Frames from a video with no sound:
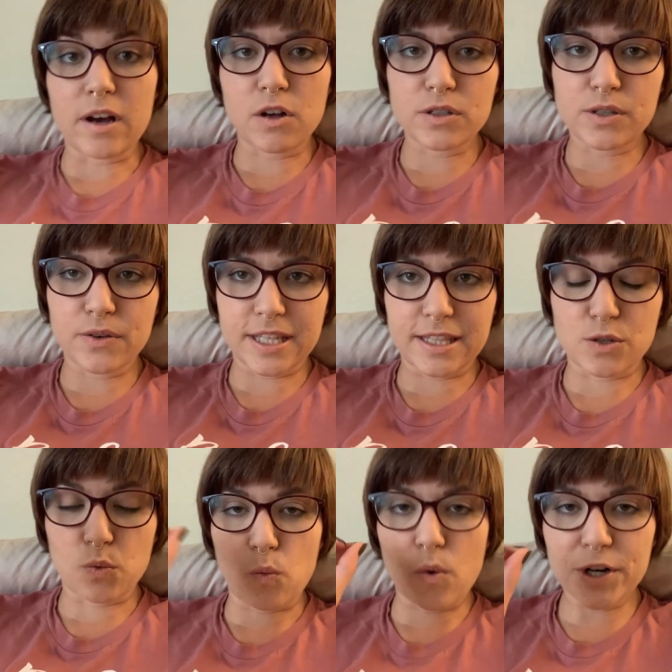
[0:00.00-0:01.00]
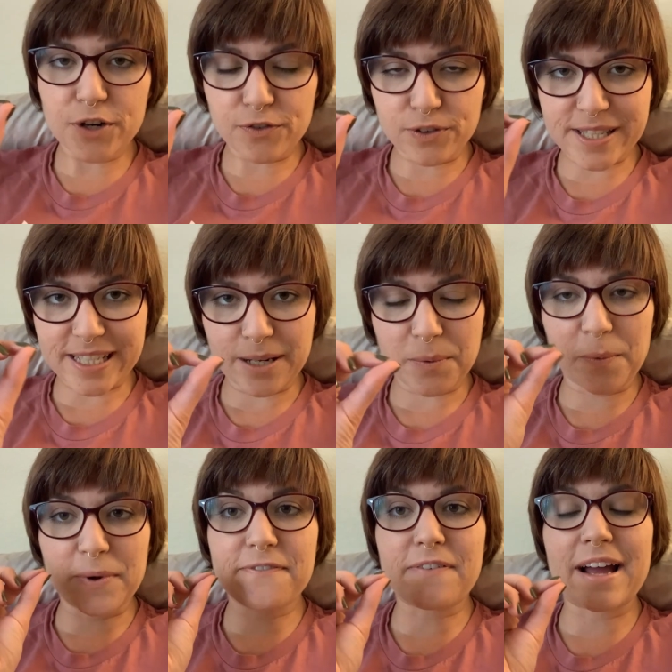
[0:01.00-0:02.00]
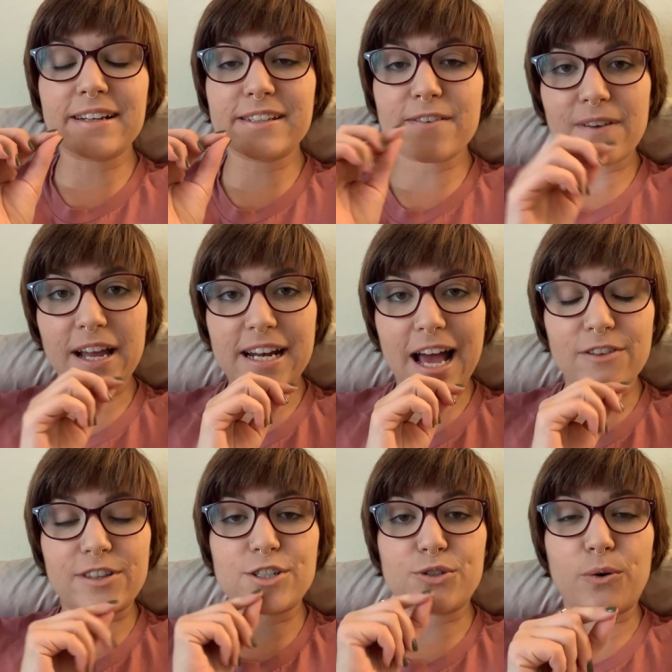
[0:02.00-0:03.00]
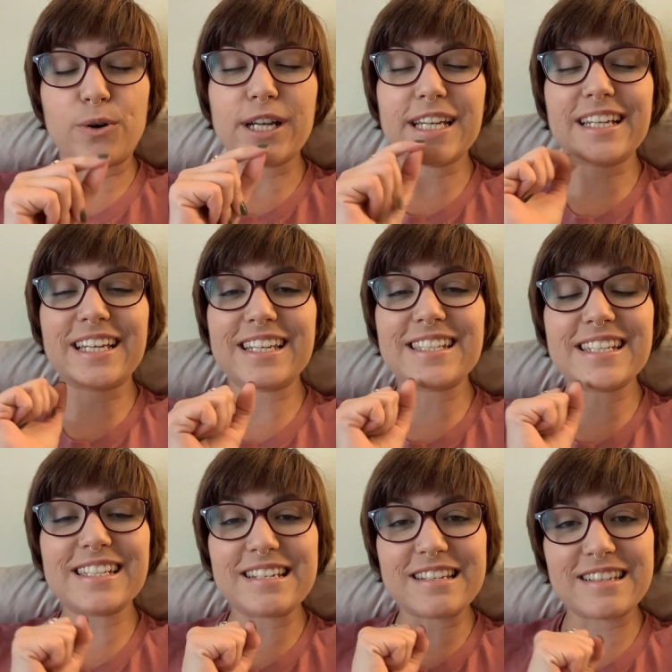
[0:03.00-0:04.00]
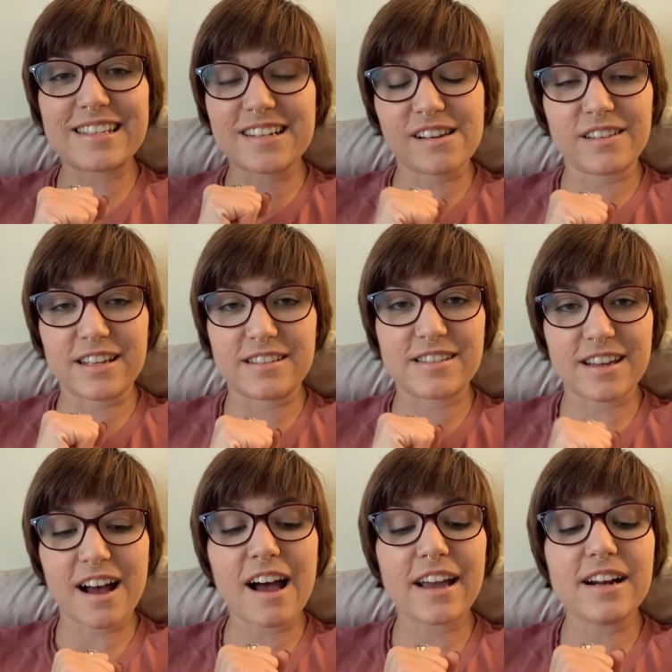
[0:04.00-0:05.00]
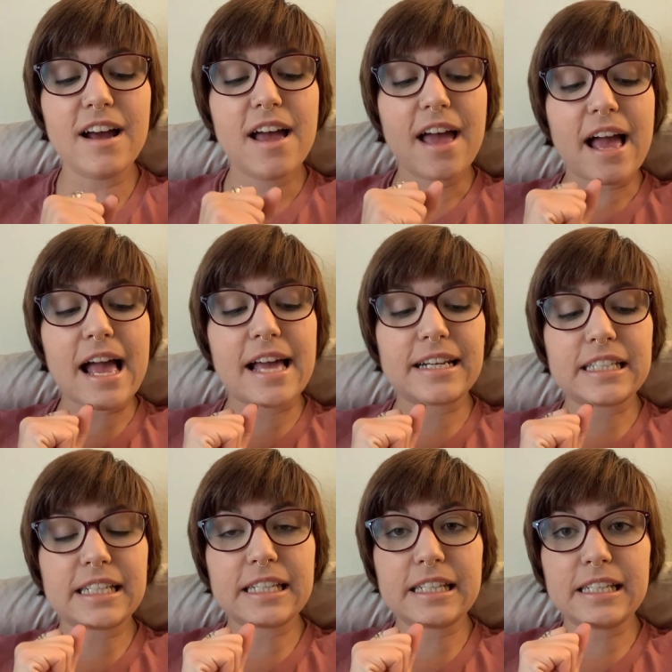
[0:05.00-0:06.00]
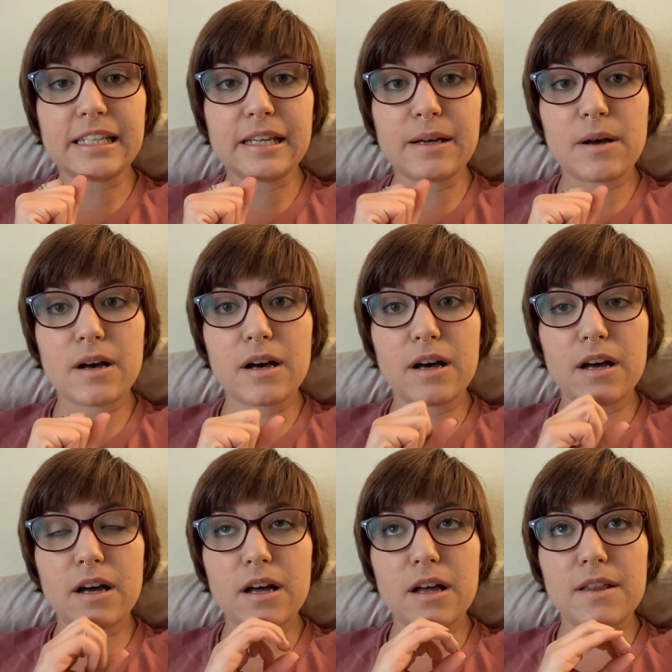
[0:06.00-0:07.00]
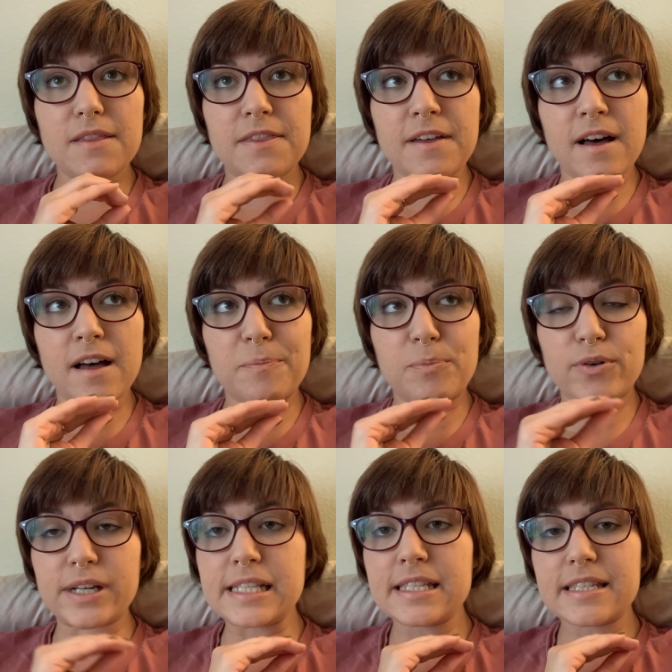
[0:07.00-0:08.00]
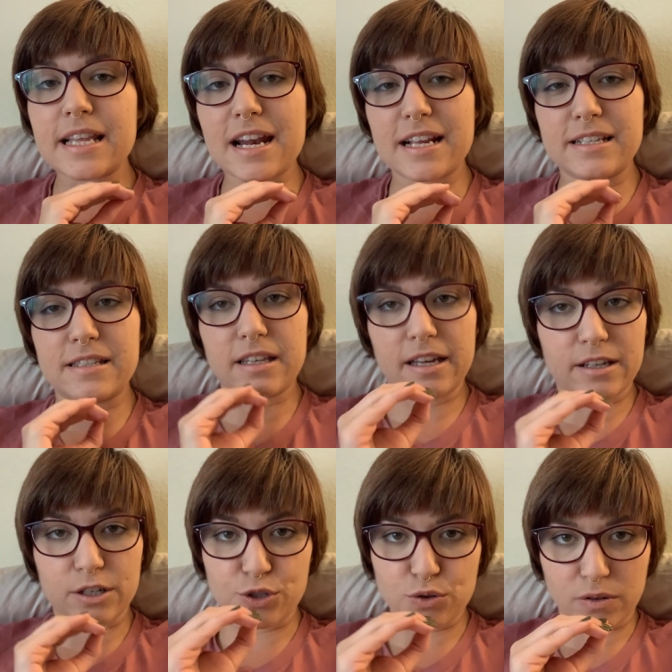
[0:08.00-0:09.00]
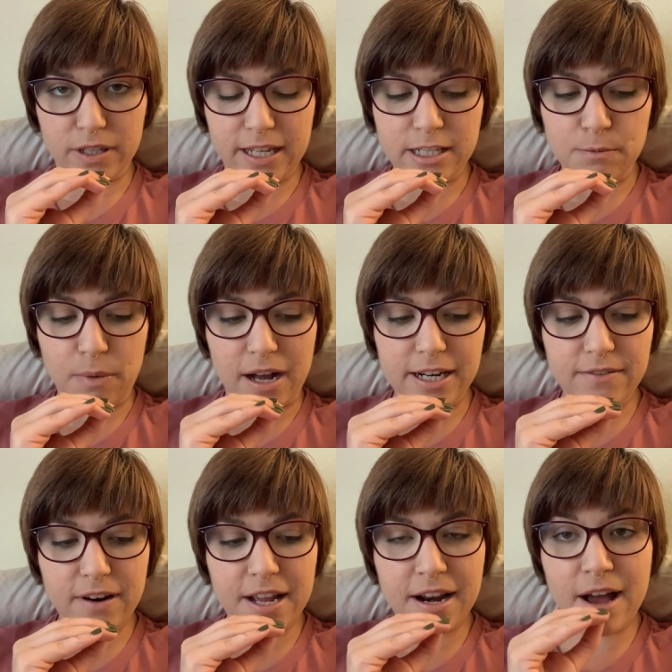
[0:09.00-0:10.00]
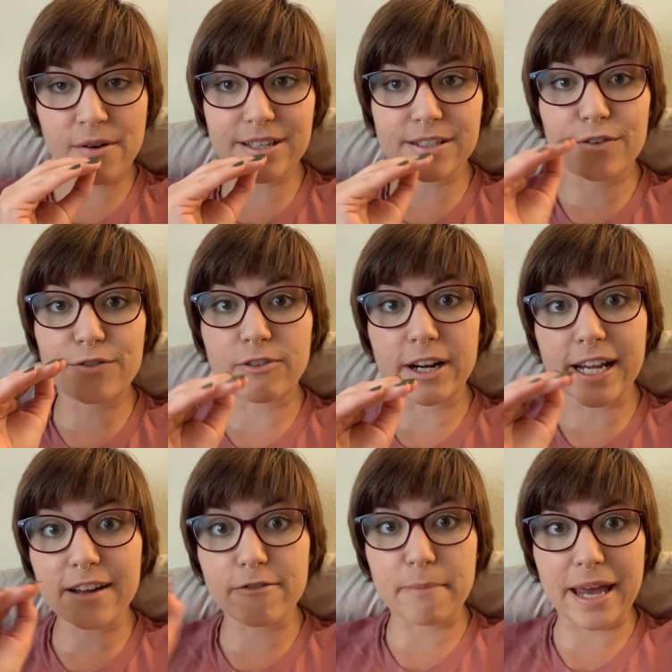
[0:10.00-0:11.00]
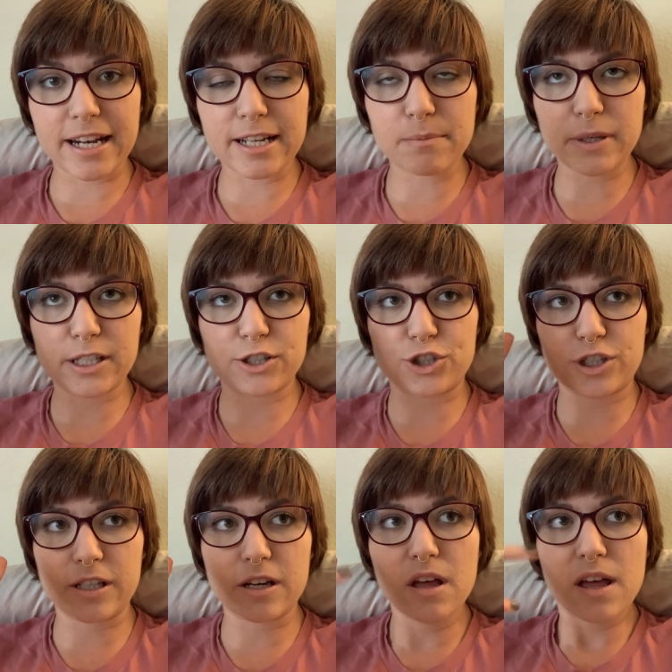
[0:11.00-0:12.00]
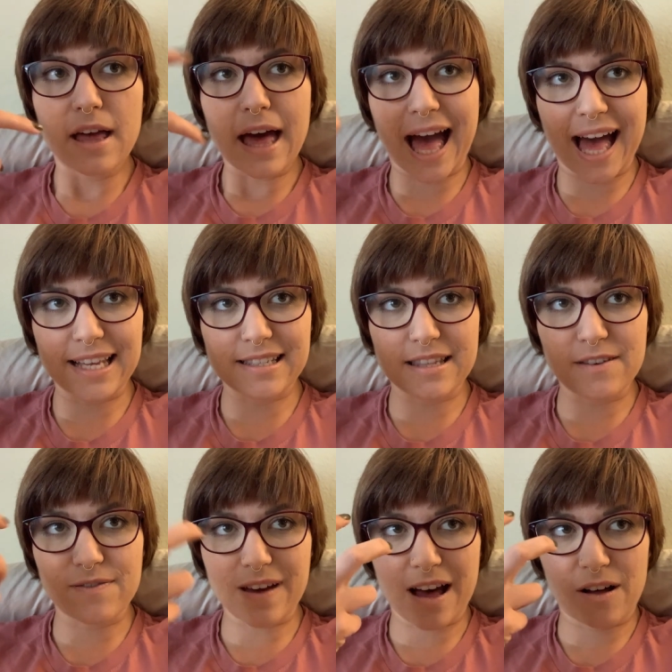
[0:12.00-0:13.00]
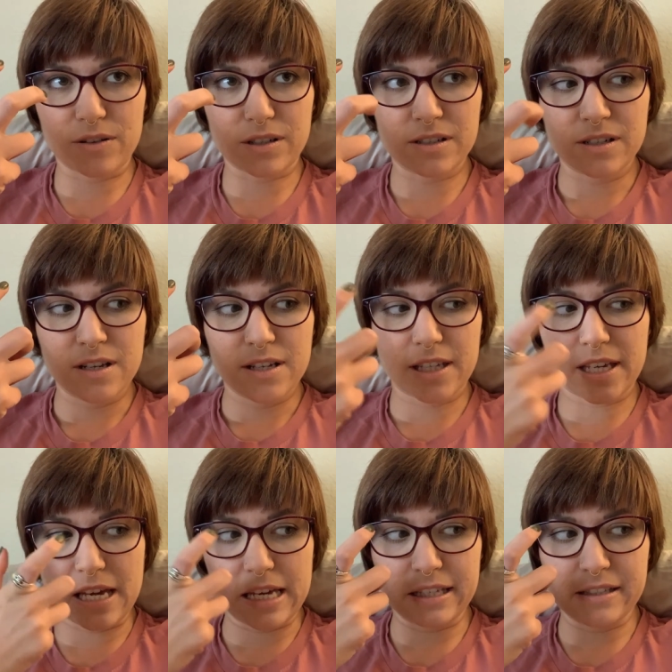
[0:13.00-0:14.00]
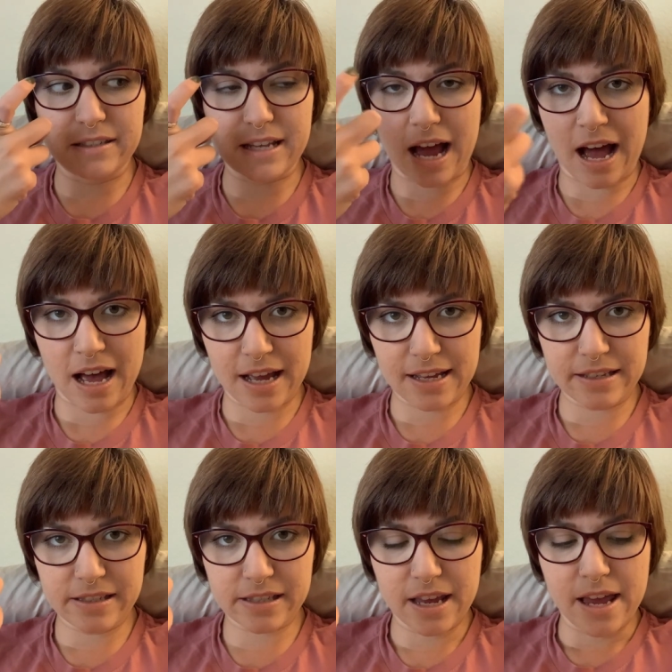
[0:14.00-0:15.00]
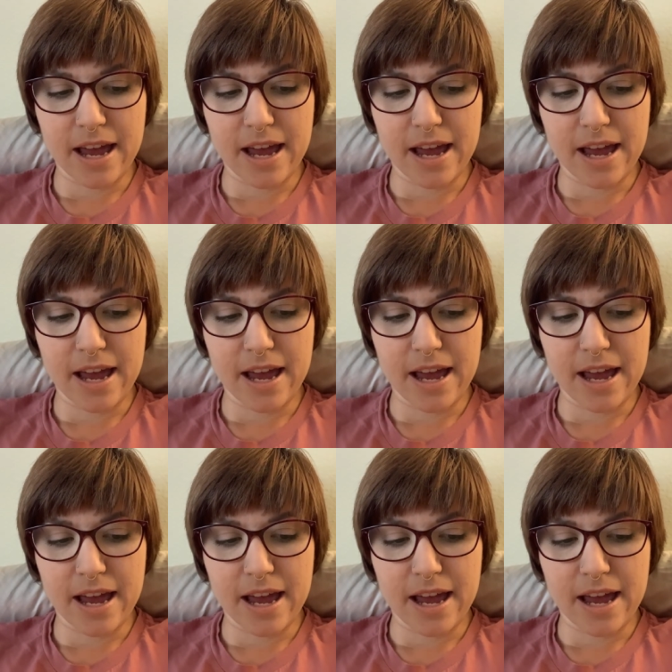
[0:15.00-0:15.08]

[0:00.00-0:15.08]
We also get this wonderful scene where we finally find out that Dorian is indeed still inside and he the prince that is like controlling his body right now is afraid of Manon because she has the Valg king's eyes.